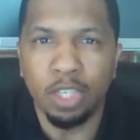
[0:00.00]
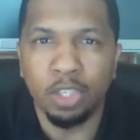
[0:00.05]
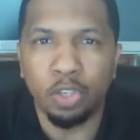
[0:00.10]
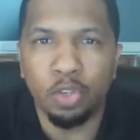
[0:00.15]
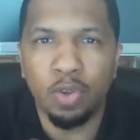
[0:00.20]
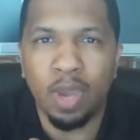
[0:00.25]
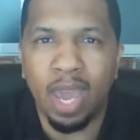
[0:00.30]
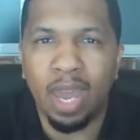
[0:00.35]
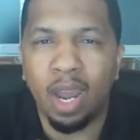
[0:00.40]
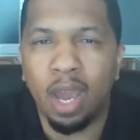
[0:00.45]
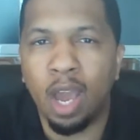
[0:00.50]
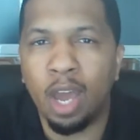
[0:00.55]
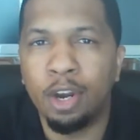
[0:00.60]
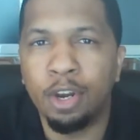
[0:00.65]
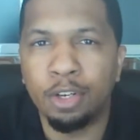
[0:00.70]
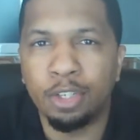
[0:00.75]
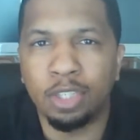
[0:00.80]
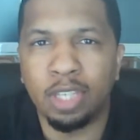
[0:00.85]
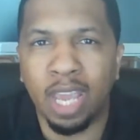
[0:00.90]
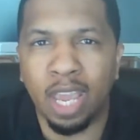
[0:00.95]
So you got to
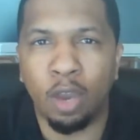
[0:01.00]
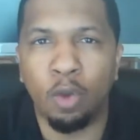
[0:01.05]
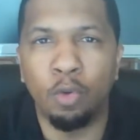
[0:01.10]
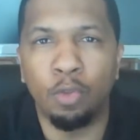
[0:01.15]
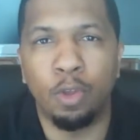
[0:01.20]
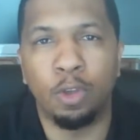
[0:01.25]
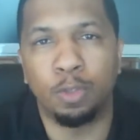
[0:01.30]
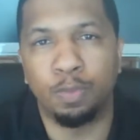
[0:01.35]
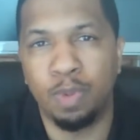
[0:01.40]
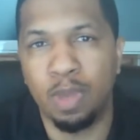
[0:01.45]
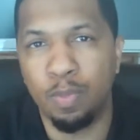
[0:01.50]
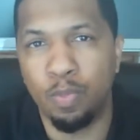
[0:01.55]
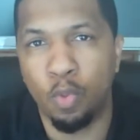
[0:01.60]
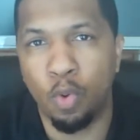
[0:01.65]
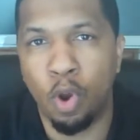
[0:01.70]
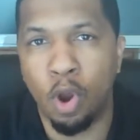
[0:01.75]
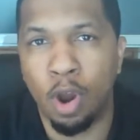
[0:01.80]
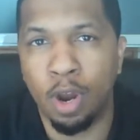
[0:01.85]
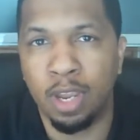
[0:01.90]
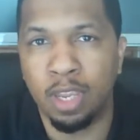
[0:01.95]
understand who those
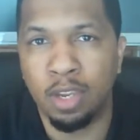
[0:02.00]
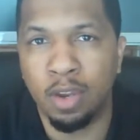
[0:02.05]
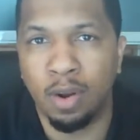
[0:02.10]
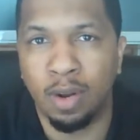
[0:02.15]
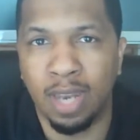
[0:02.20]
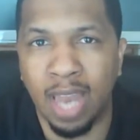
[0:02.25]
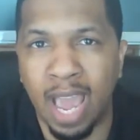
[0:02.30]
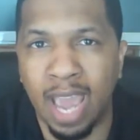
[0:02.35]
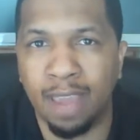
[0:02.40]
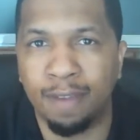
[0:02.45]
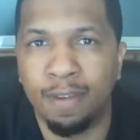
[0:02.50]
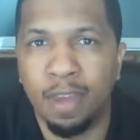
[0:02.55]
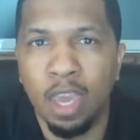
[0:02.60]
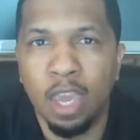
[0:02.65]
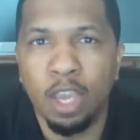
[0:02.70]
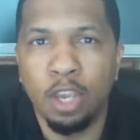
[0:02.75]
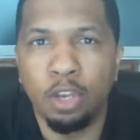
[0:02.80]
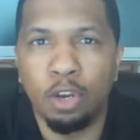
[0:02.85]
people are in your life.